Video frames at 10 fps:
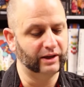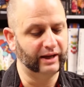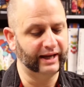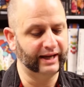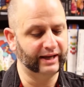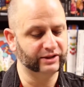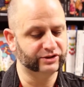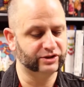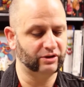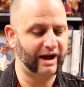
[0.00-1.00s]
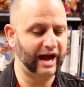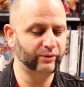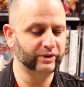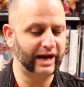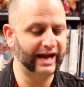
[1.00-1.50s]
And so
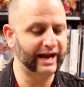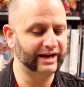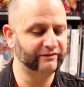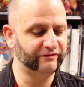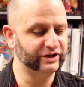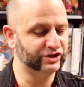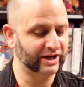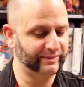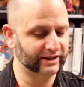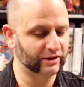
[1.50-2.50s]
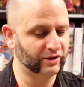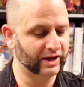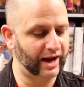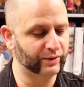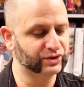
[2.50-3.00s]
I didn't finish Dead Man
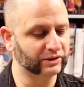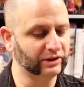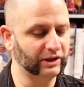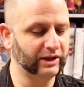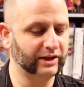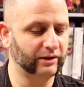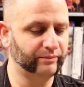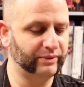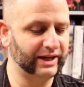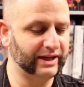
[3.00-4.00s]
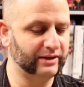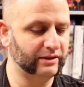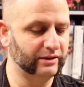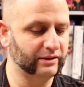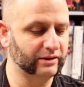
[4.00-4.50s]
Logan. I was a little bit
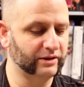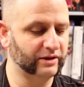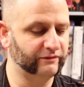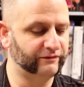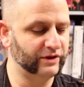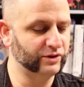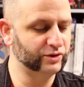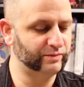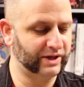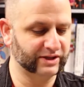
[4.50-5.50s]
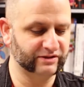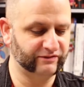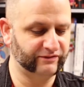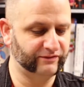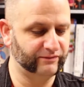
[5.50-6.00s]
confused because
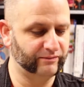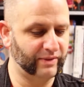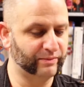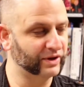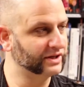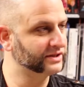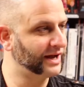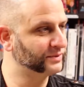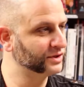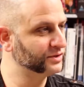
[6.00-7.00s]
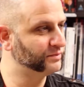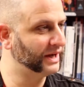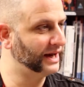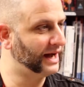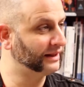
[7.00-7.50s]
of my preconceptions,
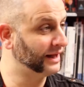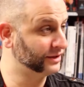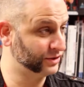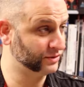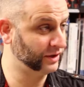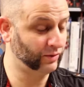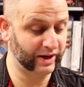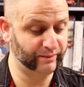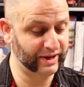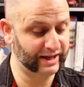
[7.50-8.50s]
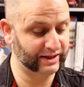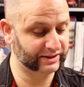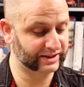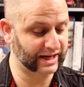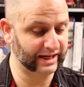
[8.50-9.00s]
but I like the story quite a bit.
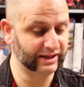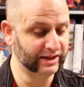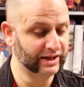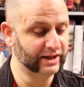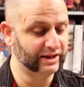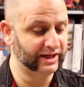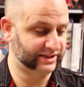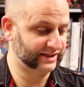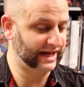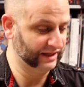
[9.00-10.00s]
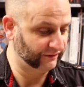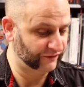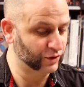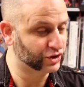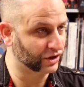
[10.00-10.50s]
It's set in the
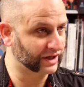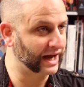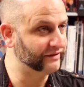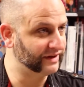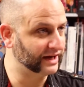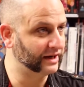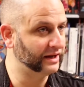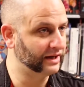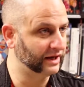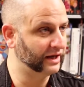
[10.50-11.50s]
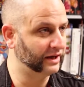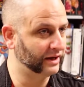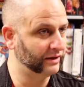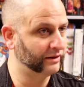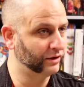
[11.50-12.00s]
future, kind of in
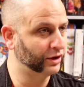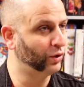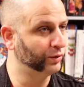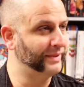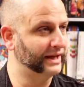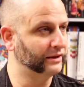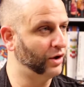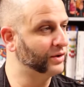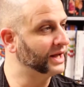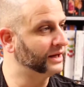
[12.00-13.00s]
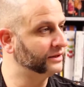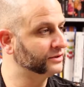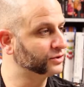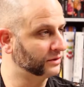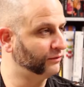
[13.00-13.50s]
an Old Man Logan
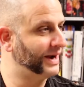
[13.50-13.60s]
sort of